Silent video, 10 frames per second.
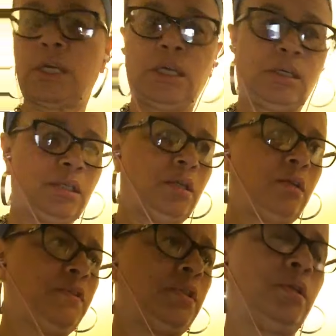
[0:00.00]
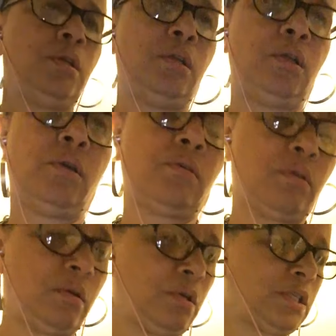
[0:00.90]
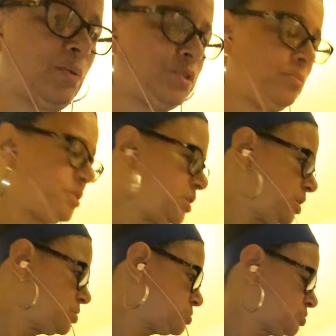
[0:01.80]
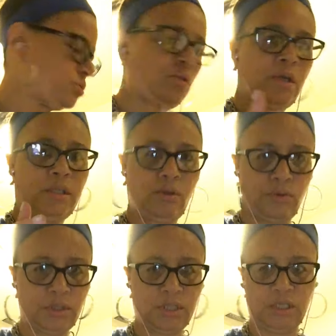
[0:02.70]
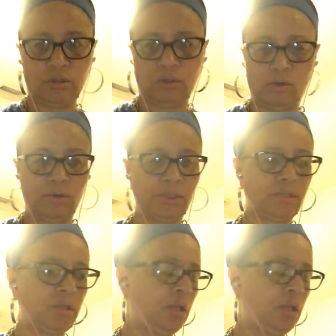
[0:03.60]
I'll get everything in there, because I want the potatoes to start. They're going to take the longest.